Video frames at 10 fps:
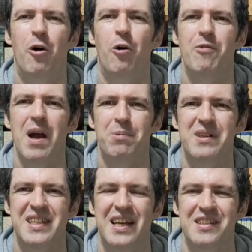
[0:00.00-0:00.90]
or
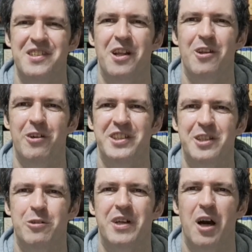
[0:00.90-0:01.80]
represents the
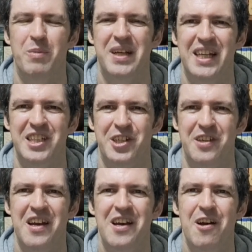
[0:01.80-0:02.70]
logical culmination